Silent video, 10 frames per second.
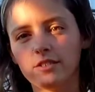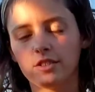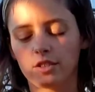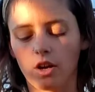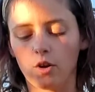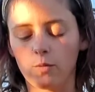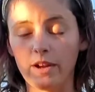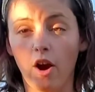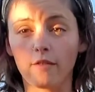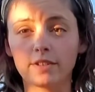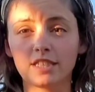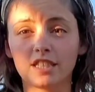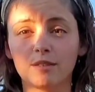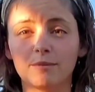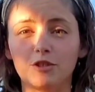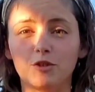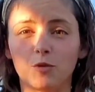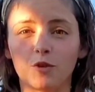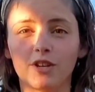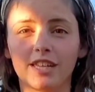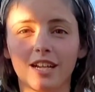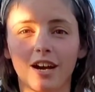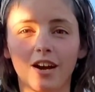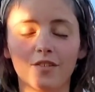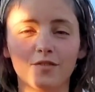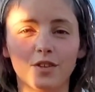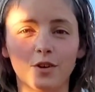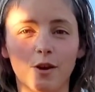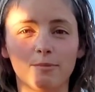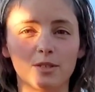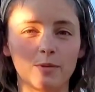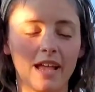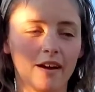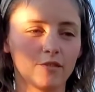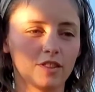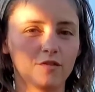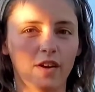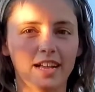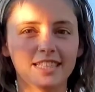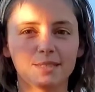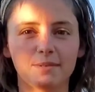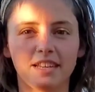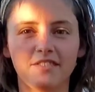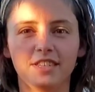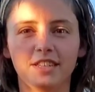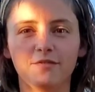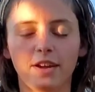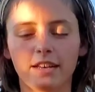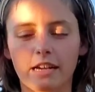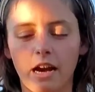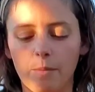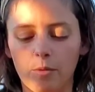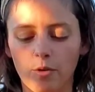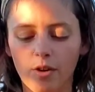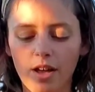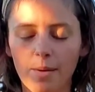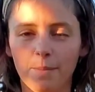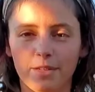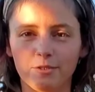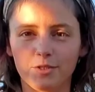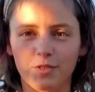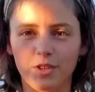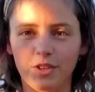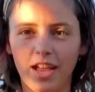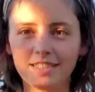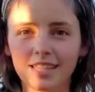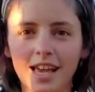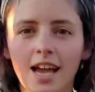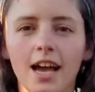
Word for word: So we harvested the majority of the grapes that we have on the vines, but I did find a couple bundles for you guys.